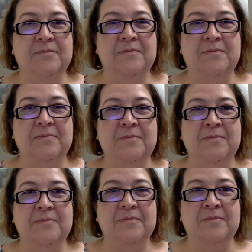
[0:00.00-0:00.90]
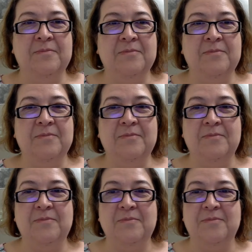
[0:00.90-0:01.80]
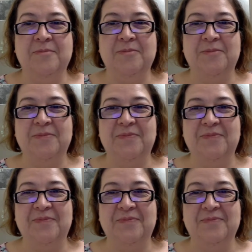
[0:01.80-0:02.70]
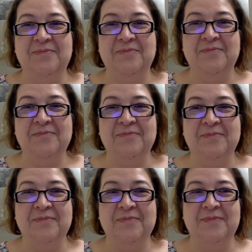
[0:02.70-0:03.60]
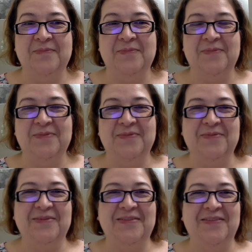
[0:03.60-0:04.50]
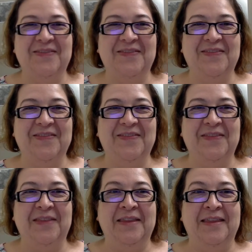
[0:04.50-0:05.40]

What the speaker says: (not speaking)